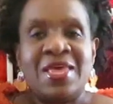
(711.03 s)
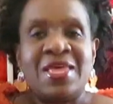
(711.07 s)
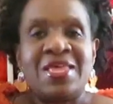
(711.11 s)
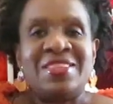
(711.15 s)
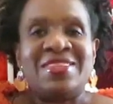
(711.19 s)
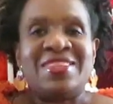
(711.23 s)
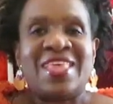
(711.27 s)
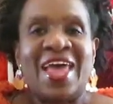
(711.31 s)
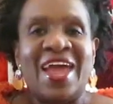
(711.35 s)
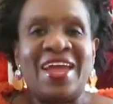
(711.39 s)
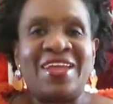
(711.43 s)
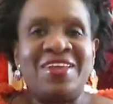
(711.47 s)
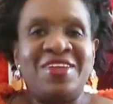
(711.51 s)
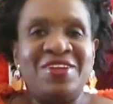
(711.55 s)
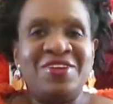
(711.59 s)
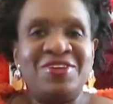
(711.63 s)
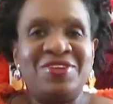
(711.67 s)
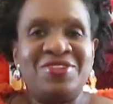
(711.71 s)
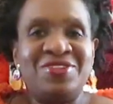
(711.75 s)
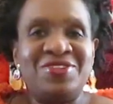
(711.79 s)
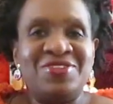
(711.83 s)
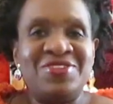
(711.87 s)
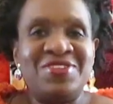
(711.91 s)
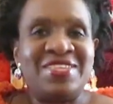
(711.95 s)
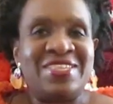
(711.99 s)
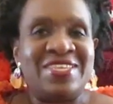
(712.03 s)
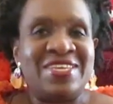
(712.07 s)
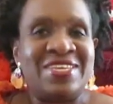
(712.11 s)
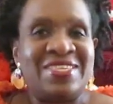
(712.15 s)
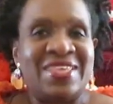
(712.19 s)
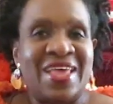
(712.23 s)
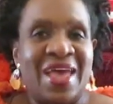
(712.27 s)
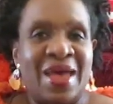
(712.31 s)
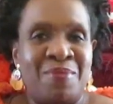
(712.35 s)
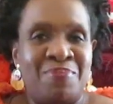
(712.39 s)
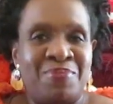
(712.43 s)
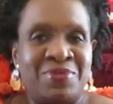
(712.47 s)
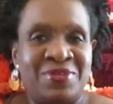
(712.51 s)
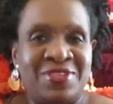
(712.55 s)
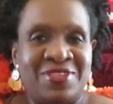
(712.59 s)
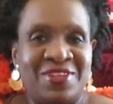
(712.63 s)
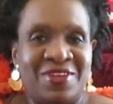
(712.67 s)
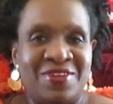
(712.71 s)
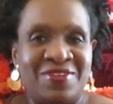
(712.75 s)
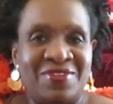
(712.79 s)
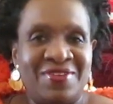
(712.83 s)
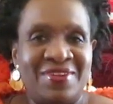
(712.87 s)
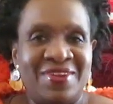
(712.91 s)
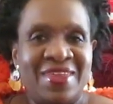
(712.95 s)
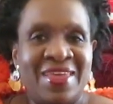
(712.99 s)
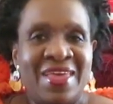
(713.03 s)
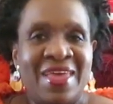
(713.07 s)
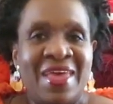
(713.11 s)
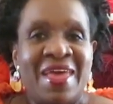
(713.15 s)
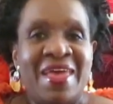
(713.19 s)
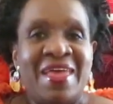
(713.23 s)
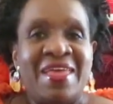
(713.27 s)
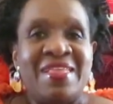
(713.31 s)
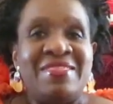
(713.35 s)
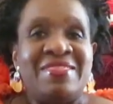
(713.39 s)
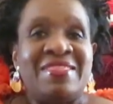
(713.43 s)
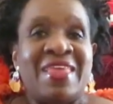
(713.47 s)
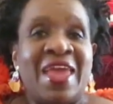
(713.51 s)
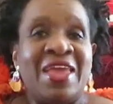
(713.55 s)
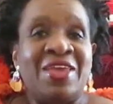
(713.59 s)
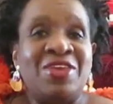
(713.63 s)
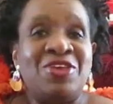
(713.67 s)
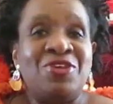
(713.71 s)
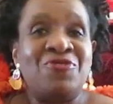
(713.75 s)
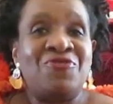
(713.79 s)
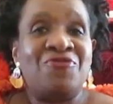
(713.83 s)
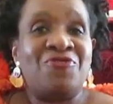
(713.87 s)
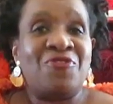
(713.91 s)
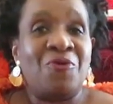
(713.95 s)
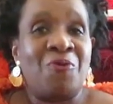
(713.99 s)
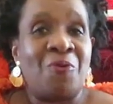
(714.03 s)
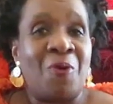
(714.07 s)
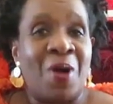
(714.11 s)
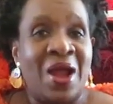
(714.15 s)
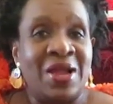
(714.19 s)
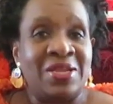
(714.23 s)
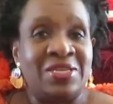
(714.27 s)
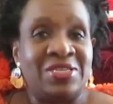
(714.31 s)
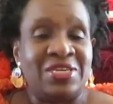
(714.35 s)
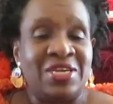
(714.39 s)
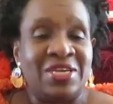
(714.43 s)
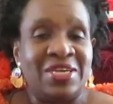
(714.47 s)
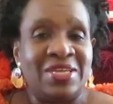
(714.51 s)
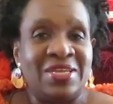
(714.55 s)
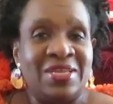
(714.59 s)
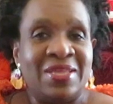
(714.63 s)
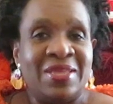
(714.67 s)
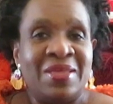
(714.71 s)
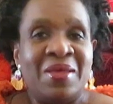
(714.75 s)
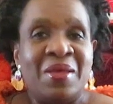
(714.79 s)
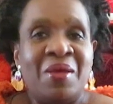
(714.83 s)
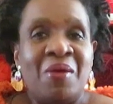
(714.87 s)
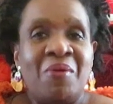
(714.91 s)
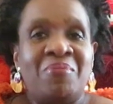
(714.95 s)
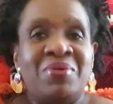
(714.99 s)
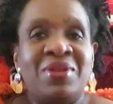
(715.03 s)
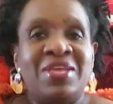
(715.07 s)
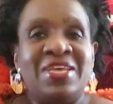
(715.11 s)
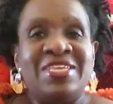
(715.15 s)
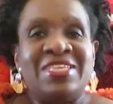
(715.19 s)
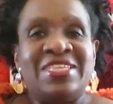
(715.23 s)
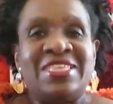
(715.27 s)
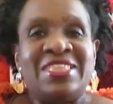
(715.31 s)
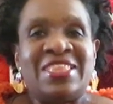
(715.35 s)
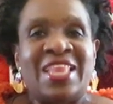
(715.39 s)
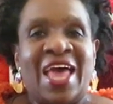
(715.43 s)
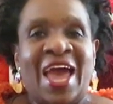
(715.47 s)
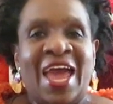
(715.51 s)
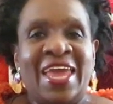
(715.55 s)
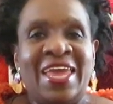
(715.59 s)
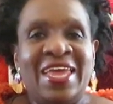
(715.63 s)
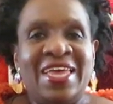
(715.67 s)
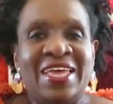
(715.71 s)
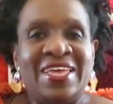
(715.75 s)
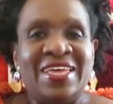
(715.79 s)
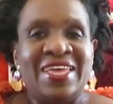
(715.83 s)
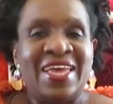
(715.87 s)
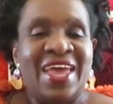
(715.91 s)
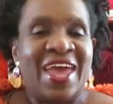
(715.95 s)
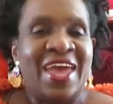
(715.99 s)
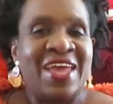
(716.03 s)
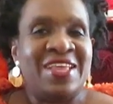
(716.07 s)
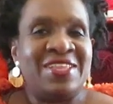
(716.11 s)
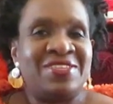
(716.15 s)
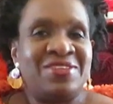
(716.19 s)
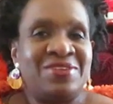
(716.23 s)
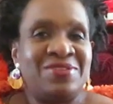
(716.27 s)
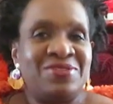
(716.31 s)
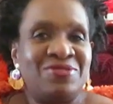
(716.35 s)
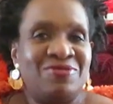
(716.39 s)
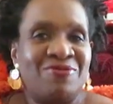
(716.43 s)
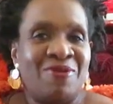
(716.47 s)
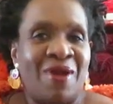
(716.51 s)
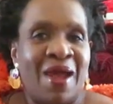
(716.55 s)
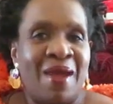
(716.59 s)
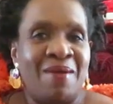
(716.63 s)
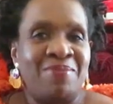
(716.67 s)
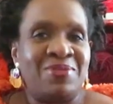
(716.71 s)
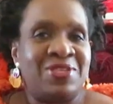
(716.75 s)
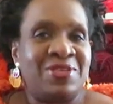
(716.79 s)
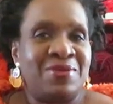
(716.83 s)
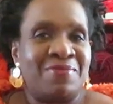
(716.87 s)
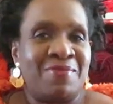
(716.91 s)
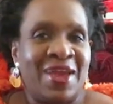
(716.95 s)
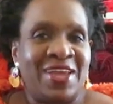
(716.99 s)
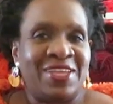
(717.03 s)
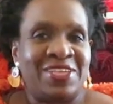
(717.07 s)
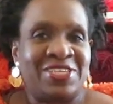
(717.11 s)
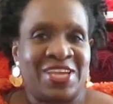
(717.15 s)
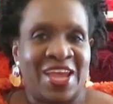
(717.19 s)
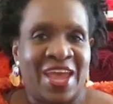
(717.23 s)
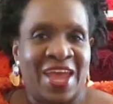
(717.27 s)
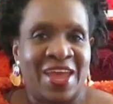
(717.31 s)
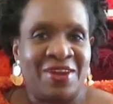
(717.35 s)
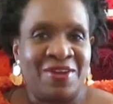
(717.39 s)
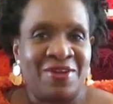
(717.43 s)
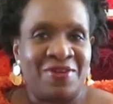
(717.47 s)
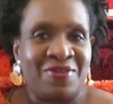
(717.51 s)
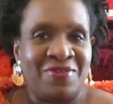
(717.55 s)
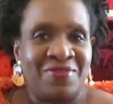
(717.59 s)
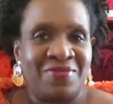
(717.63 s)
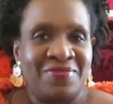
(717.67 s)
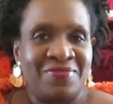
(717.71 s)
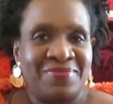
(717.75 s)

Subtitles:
That concludes this episode. Thank you for watching. Please like and subscribe to my channel.